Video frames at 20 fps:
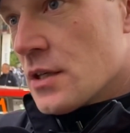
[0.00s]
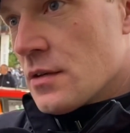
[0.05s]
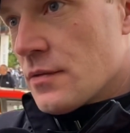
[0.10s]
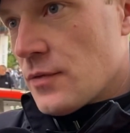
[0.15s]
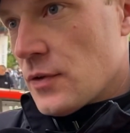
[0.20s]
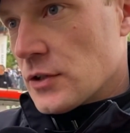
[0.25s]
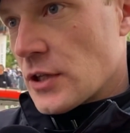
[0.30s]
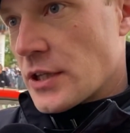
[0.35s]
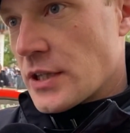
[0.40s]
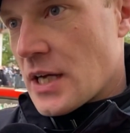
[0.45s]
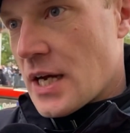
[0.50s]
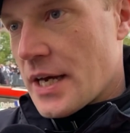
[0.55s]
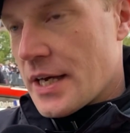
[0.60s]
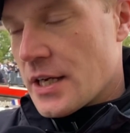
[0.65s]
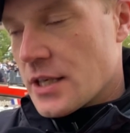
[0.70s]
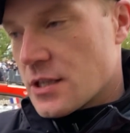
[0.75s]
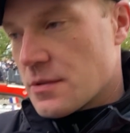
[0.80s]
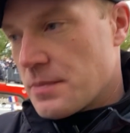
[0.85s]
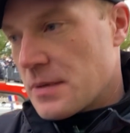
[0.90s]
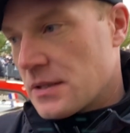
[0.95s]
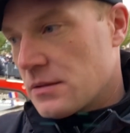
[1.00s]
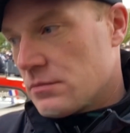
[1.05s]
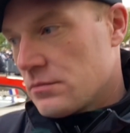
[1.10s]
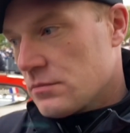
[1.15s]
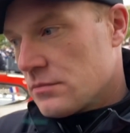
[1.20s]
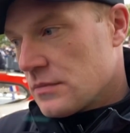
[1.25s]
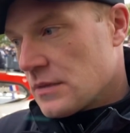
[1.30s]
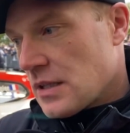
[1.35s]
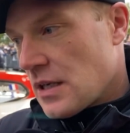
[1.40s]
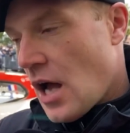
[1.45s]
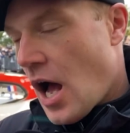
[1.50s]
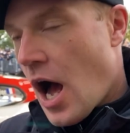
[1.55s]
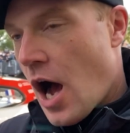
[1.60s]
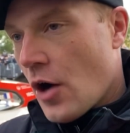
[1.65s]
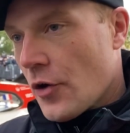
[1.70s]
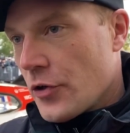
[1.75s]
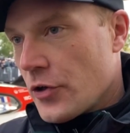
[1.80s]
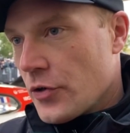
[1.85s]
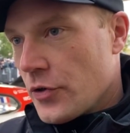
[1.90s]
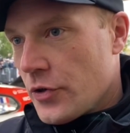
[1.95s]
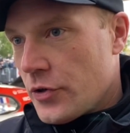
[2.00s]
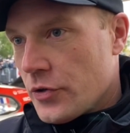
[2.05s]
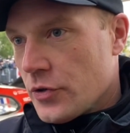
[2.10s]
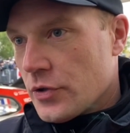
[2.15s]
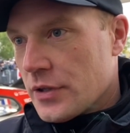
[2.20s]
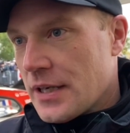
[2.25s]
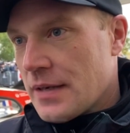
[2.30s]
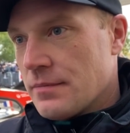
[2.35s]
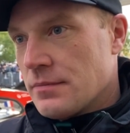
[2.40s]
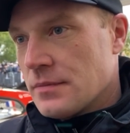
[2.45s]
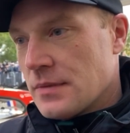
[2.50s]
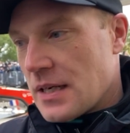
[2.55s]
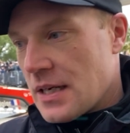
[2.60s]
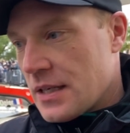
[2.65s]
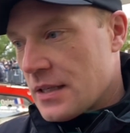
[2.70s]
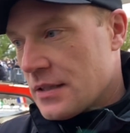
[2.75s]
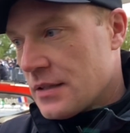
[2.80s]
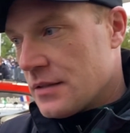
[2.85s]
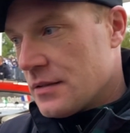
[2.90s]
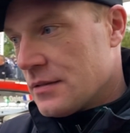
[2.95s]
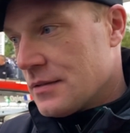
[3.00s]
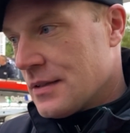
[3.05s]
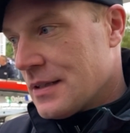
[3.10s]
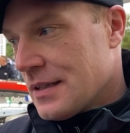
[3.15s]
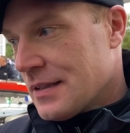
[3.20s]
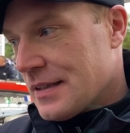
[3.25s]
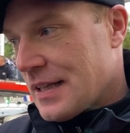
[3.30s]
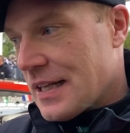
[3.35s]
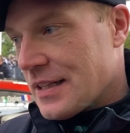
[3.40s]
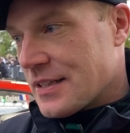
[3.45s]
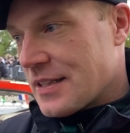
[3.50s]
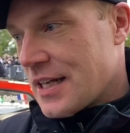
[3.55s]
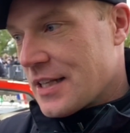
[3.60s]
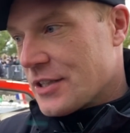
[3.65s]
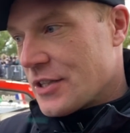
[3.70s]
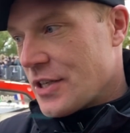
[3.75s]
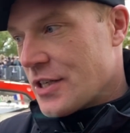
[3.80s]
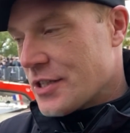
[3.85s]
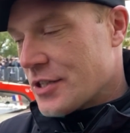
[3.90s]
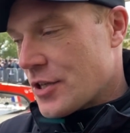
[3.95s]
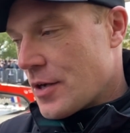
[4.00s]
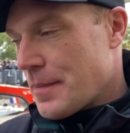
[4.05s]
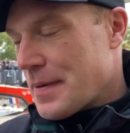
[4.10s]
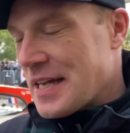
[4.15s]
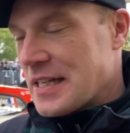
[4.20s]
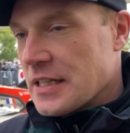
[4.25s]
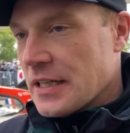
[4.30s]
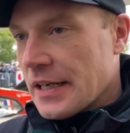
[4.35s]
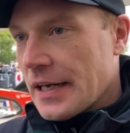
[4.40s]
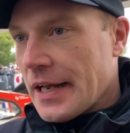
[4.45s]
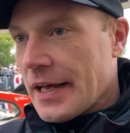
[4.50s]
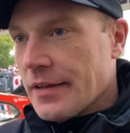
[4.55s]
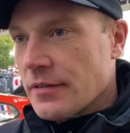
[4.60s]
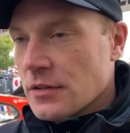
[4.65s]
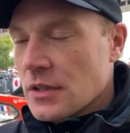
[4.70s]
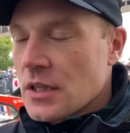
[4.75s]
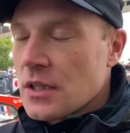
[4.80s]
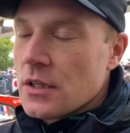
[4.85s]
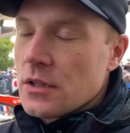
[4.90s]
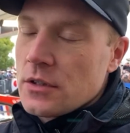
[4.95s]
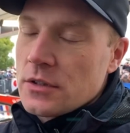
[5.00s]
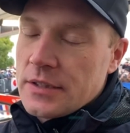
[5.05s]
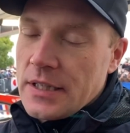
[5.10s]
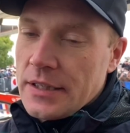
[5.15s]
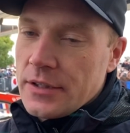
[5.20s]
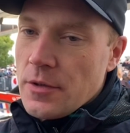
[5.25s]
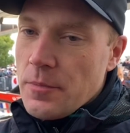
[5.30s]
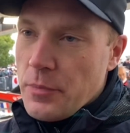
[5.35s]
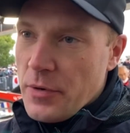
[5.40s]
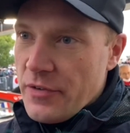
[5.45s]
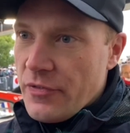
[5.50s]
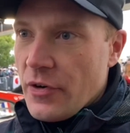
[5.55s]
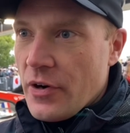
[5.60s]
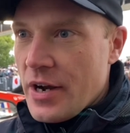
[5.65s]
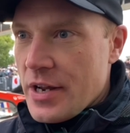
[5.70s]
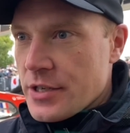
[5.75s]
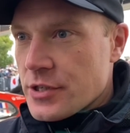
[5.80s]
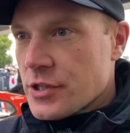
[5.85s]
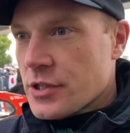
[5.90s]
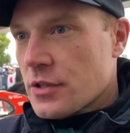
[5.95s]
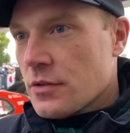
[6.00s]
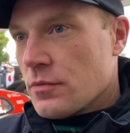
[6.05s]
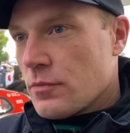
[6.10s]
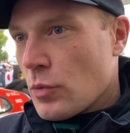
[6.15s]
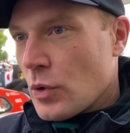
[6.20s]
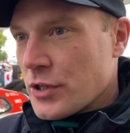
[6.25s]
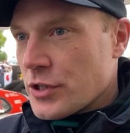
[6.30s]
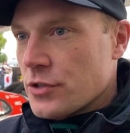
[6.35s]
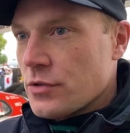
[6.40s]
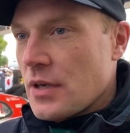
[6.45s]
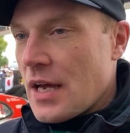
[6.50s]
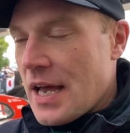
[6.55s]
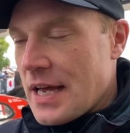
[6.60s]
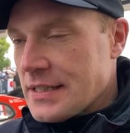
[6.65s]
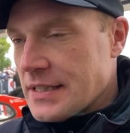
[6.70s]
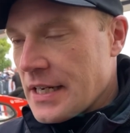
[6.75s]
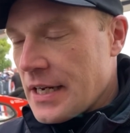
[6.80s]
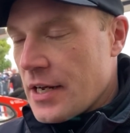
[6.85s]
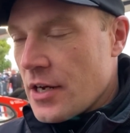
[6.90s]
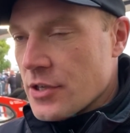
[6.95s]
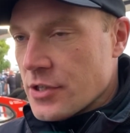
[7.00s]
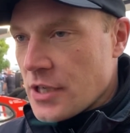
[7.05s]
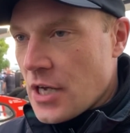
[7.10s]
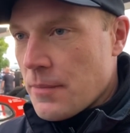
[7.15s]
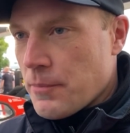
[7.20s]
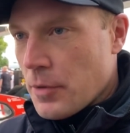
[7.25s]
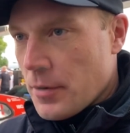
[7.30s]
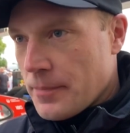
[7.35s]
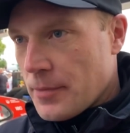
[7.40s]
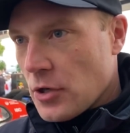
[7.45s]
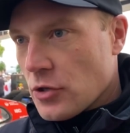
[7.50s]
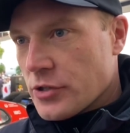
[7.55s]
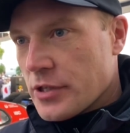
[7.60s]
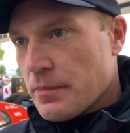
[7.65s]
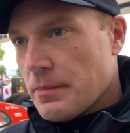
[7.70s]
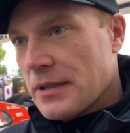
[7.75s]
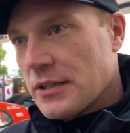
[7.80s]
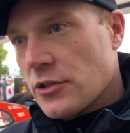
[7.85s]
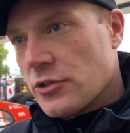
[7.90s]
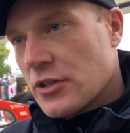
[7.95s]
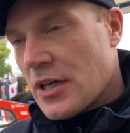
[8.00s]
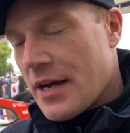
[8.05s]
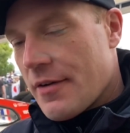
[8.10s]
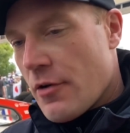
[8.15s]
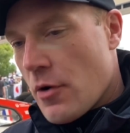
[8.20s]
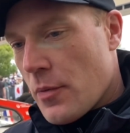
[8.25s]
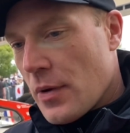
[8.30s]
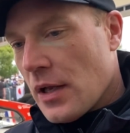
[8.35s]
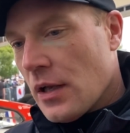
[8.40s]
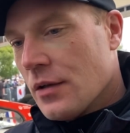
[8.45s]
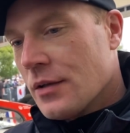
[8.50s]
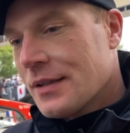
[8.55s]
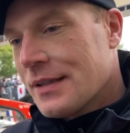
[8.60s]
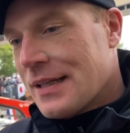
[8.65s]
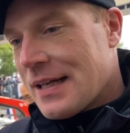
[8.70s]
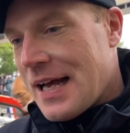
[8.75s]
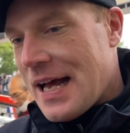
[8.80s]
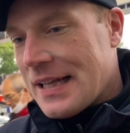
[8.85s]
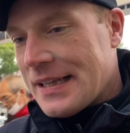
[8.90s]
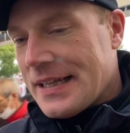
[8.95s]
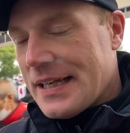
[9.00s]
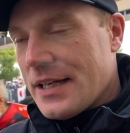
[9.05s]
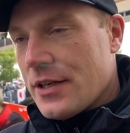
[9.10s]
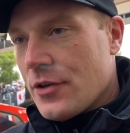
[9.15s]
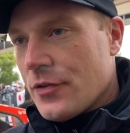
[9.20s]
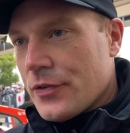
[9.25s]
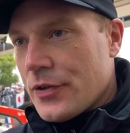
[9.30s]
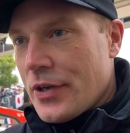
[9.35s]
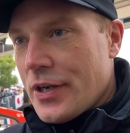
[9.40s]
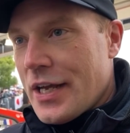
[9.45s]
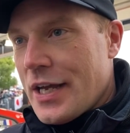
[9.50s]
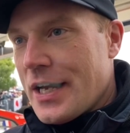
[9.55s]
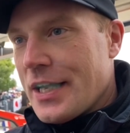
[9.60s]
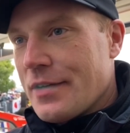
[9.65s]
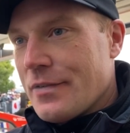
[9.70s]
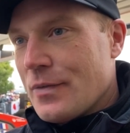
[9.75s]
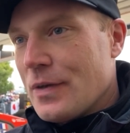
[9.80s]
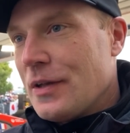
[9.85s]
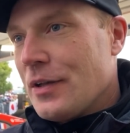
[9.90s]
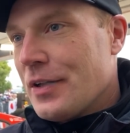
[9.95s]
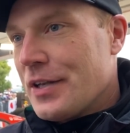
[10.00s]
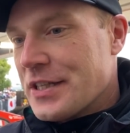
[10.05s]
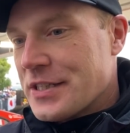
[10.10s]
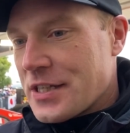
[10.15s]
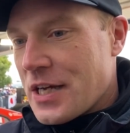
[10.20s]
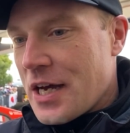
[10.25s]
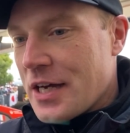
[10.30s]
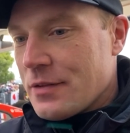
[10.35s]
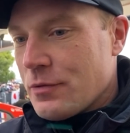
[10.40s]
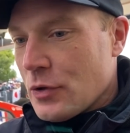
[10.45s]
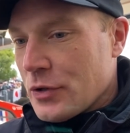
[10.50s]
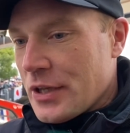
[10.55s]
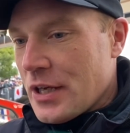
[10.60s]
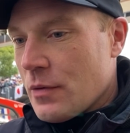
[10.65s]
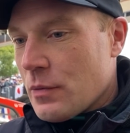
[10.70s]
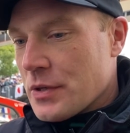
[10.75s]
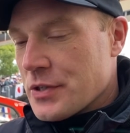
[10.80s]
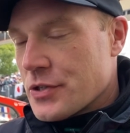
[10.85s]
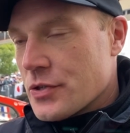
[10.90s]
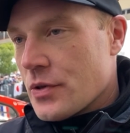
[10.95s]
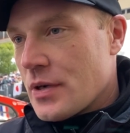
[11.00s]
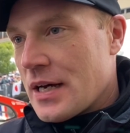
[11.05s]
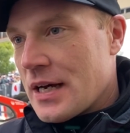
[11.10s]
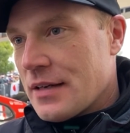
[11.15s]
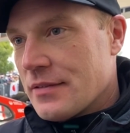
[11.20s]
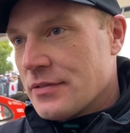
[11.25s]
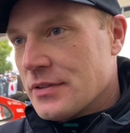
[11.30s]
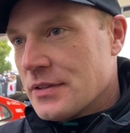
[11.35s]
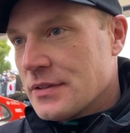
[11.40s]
for the tires, but how you do them, and that is basically then the preference, what engineers are proposing, but the driver will, at the end of the day, will decide what he wants to have.